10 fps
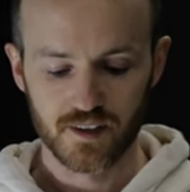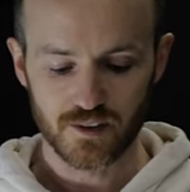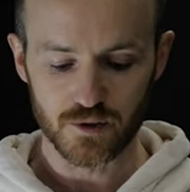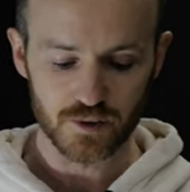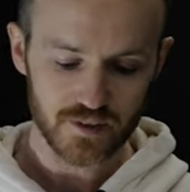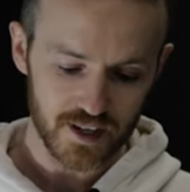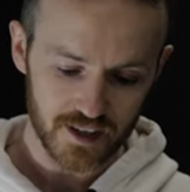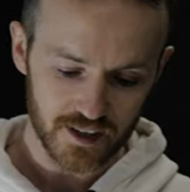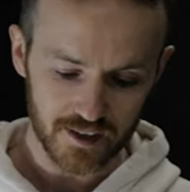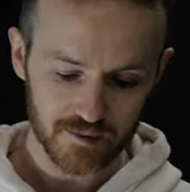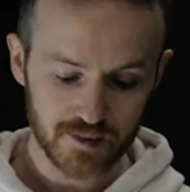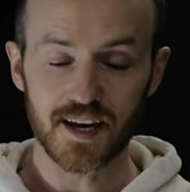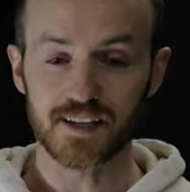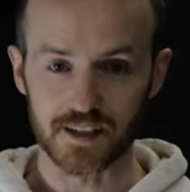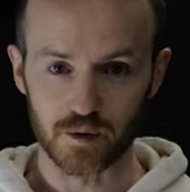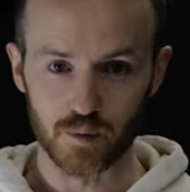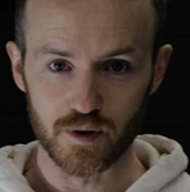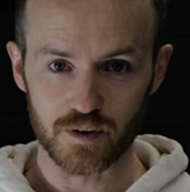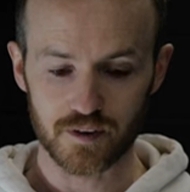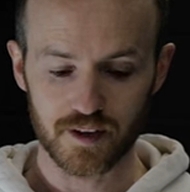You can take a 10 letter
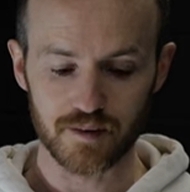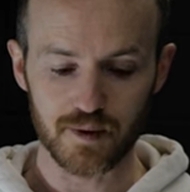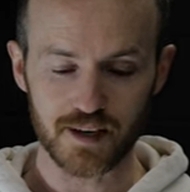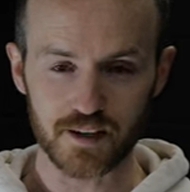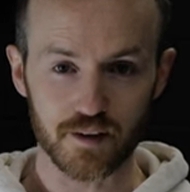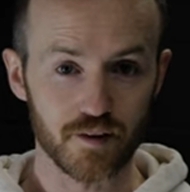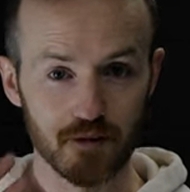word and make it a